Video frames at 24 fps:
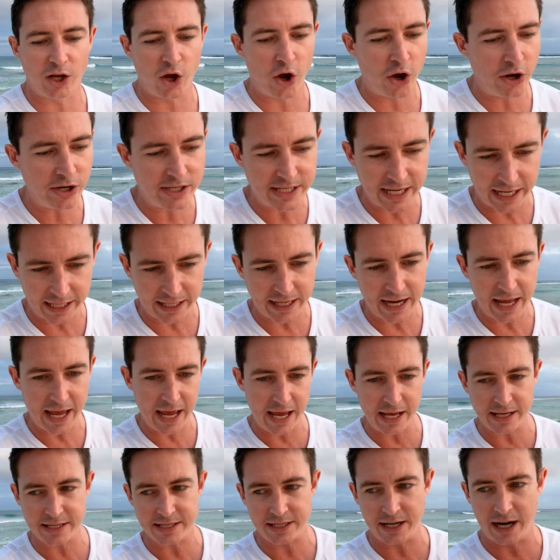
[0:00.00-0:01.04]
learn
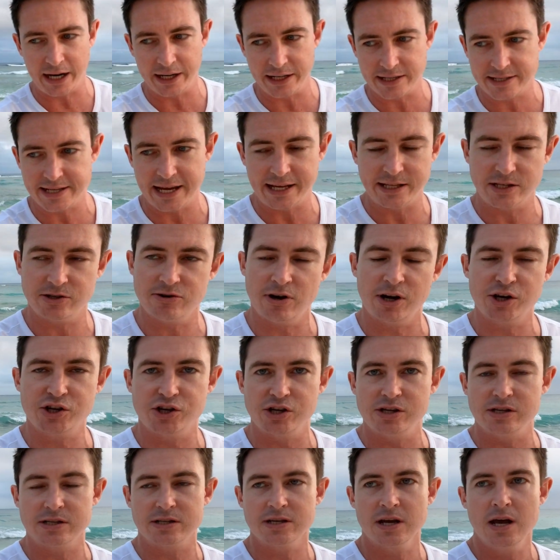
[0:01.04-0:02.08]
techniques and understand
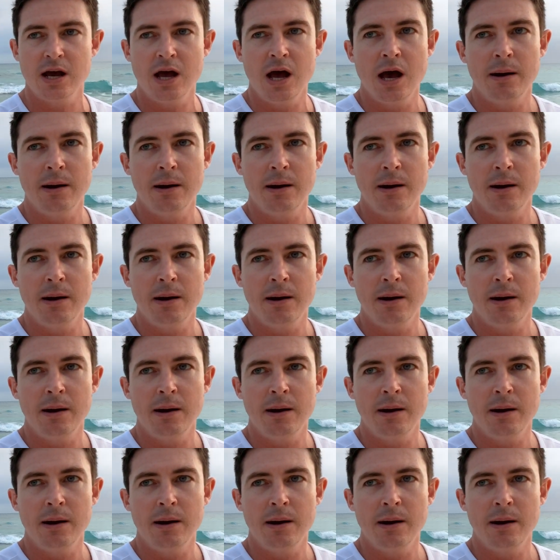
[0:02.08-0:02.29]
structures.